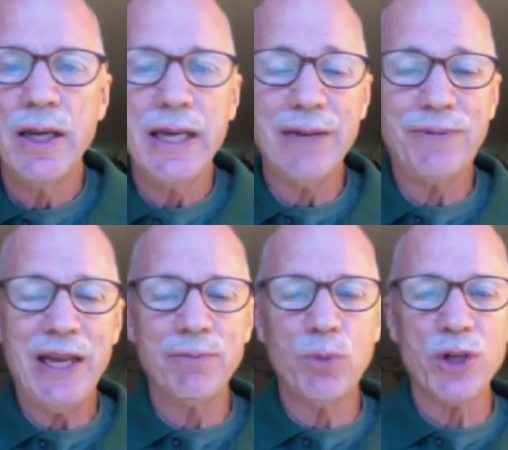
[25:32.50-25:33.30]
If
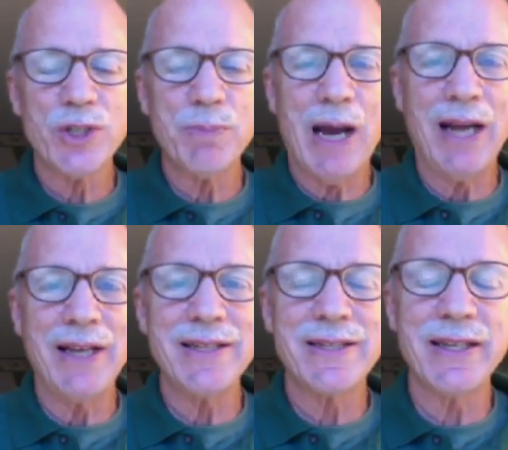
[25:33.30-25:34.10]
they have more
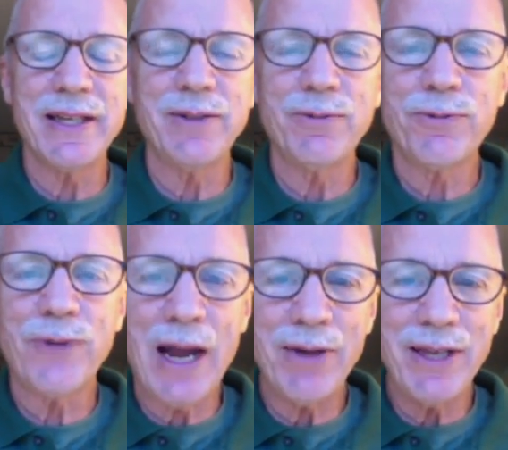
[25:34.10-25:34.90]
smileys than
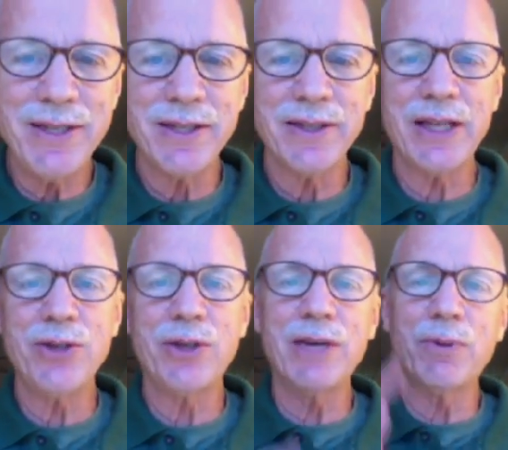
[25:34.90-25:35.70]
frownies, then
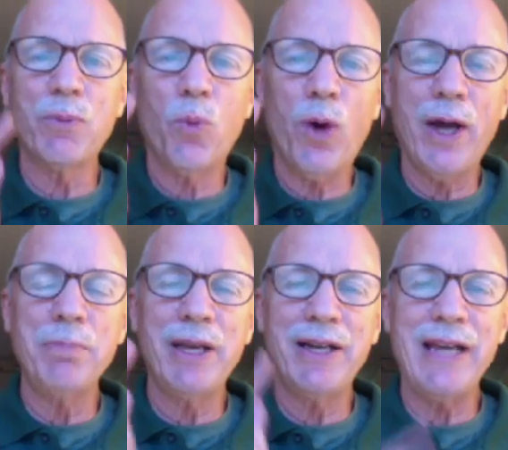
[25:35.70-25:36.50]
you give them
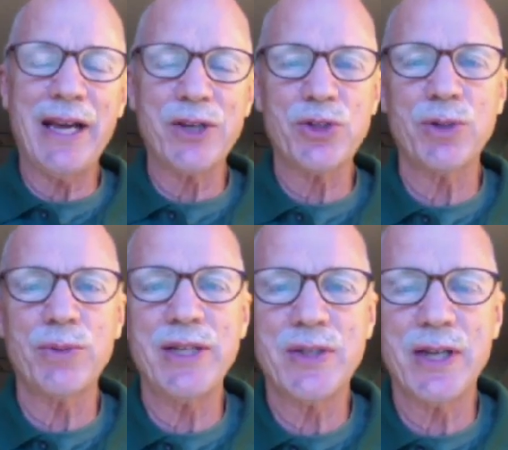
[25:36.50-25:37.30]
1 minute extra
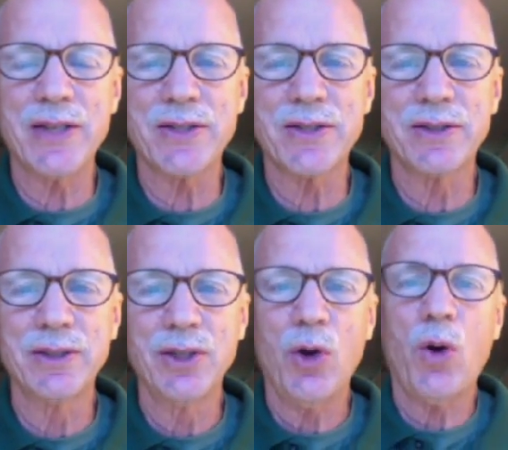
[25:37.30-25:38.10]
recess,
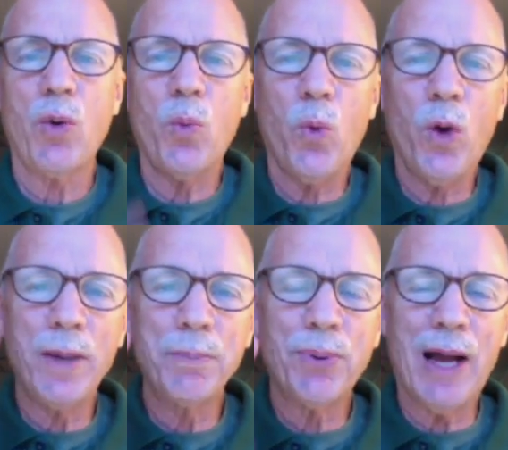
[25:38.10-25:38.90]
or
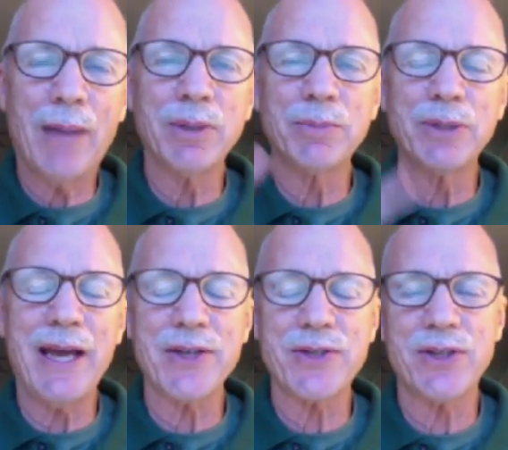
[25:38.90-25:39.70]
1 problem
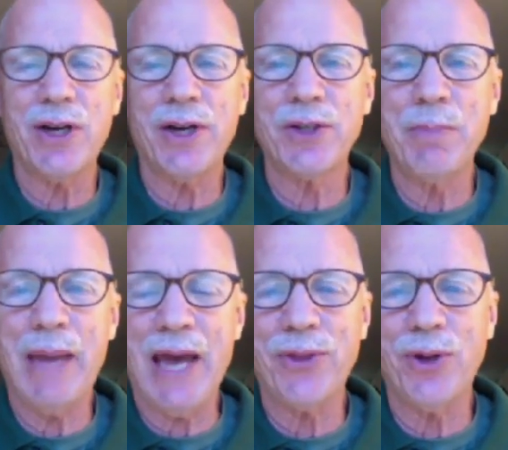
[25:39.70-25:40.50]
less on their
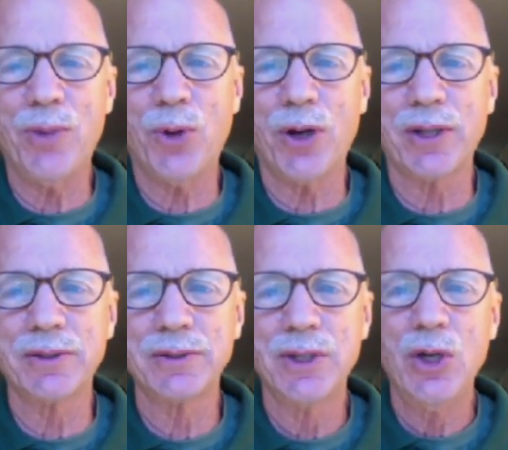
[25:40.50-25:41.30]
math homework,
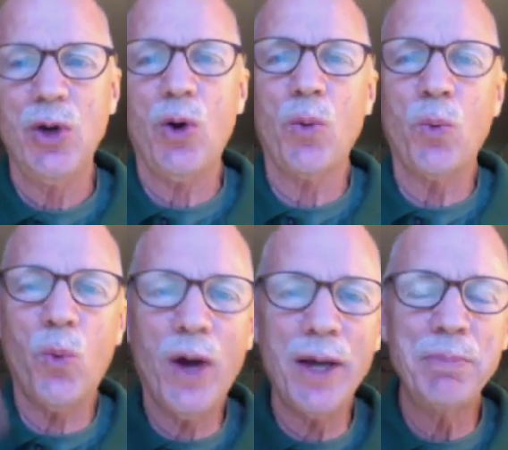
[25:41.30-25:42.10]
or
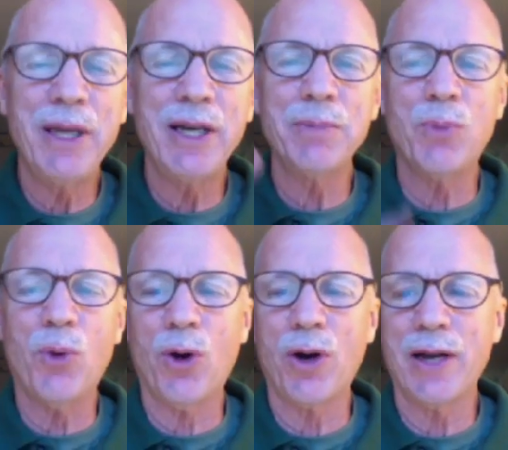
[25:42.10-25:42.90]
1 minute
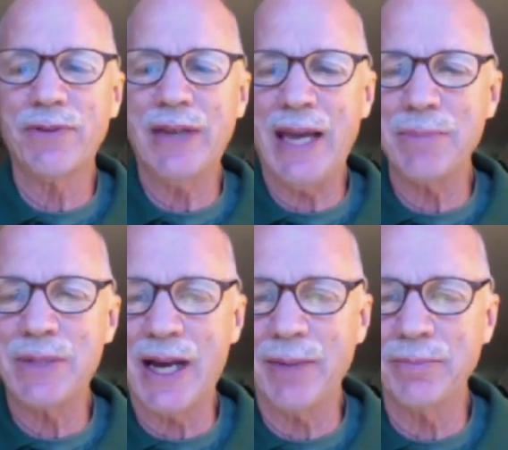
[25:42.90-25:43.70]
more of game
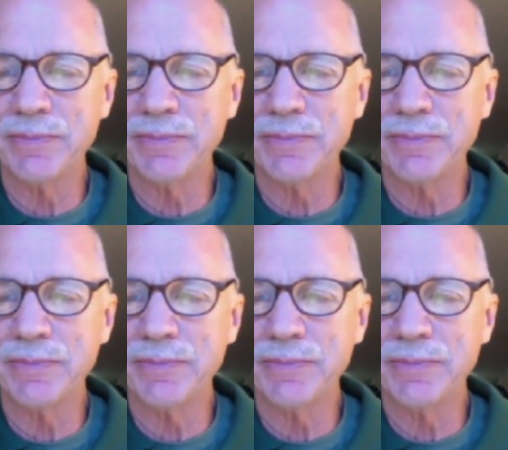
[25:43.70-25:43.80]
time.